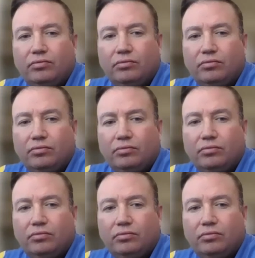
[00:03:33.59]

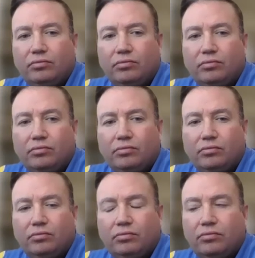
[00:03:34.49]

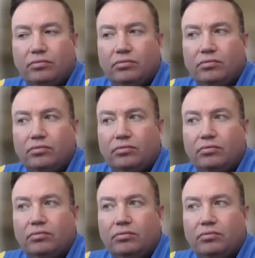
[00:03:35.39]

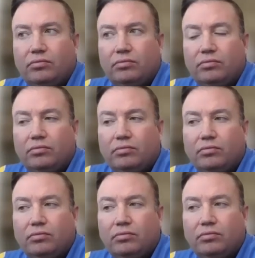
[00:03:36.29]

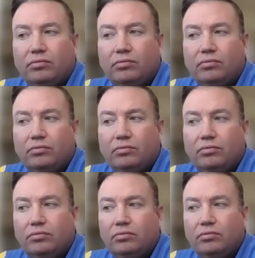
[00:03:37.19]

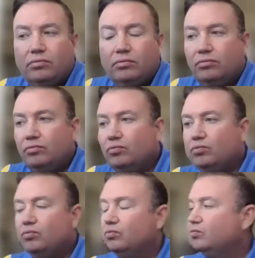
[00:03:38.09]

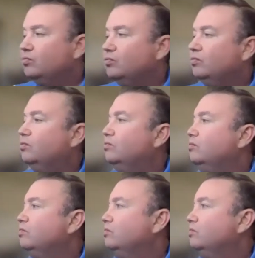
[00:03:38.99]
This person isn't speaking.